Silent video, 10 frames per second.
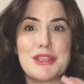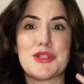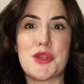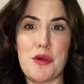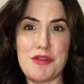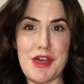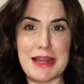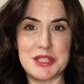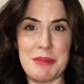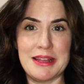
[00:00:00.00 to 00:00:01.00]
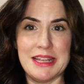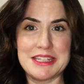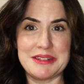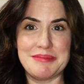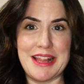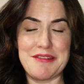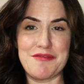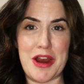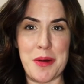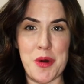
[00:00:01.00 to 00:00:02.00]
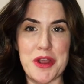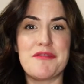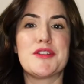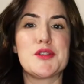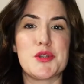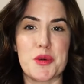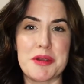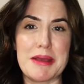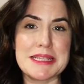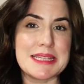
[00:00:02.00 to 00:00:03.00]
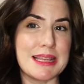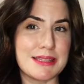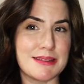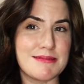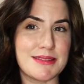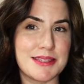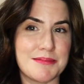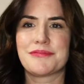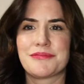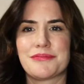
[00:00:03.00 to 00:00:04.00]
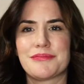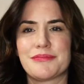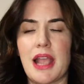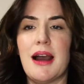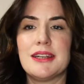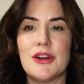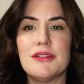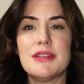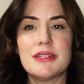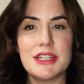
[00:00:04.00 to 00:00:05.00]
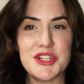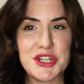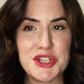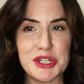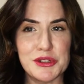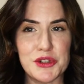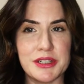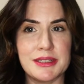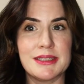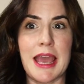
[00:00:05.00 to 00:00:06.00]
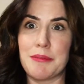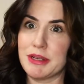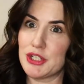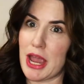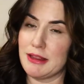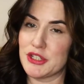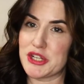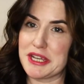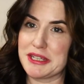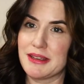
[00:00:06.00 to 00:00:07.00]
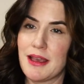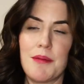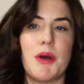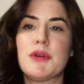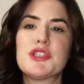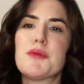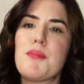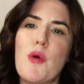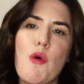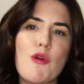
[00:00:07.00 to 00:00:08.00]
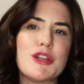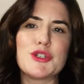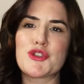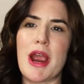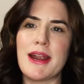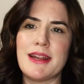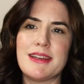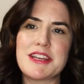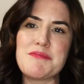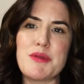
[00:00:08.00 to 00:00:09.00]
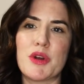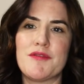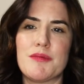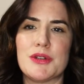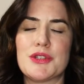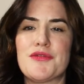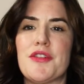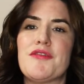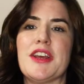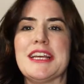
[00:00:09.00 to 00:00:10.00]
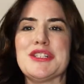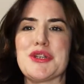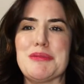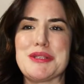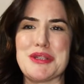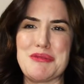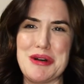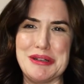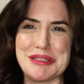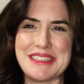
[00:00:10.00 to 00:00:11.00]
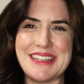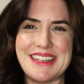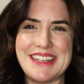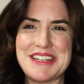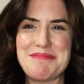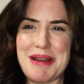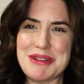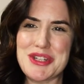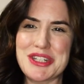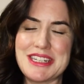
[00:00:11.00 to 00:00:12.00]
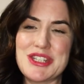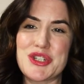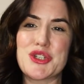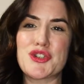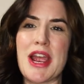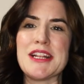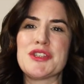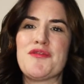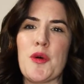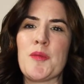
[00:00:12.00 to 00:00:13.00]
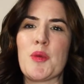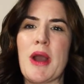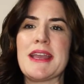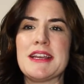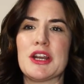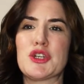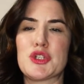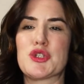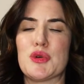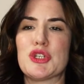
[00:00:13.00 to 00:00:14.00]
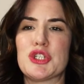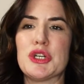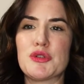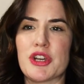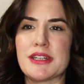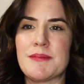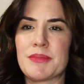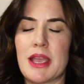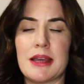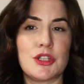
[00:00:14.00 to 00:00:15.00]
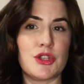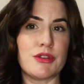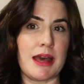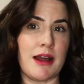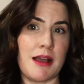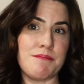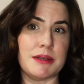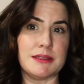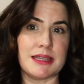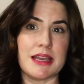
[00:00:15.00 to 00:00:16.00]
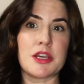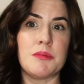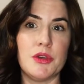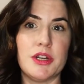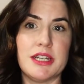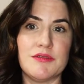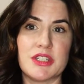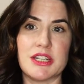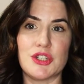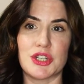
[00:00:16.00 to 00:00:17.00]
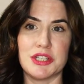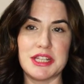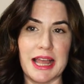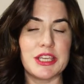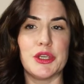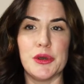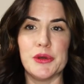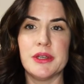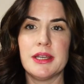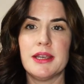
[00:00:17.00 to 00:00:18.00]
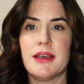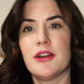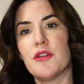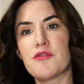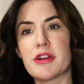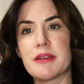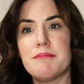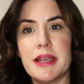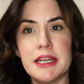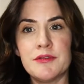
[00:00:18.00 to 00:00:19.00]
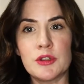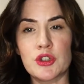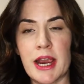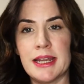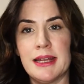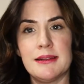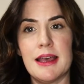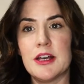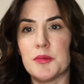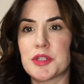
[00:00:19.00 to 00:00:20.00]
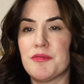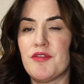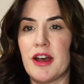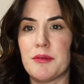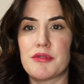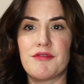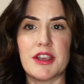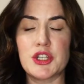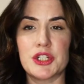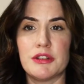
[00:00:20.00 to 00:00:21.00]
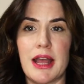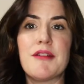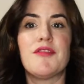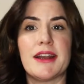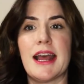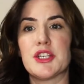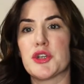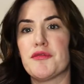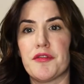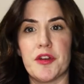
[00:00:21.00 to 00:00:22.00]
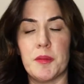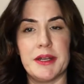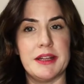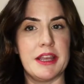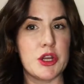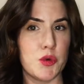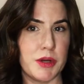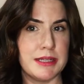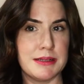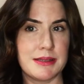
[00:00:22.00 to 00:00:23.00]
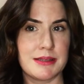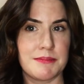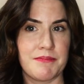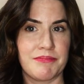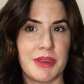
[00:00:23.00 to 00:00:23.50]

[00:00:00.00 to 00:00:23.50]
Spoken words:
So that's my lesson plan framework for story-based lessons. I know that teaching children can be challenging, but with support and training, it can be one of the most fulfilling jobs in the world. My mission is to transform the way English is taught to children. And to do that, I'm building a community of teachers like you and offering meaningful training that helps them find professional and financial fulfillment in their careers.